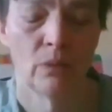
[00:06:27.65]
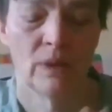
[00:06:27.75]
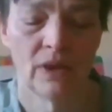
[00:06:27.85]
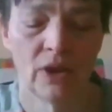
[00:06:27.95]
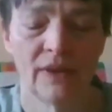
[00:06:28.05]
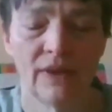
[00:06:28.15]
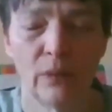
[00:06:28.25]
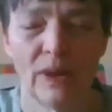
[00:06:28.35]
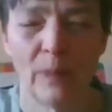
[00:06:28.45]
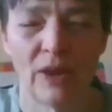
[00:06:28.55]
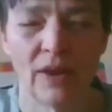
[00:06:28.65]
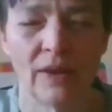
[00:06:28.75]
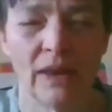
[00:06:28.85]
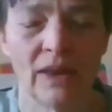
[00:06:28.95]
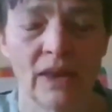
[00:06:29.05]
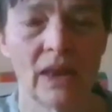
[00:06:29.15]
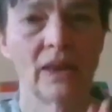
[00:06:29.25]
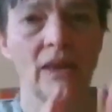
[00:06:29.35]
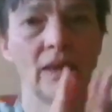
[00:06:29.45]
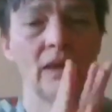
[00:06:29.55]
children with special needs, a
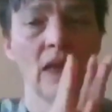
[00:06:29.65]
little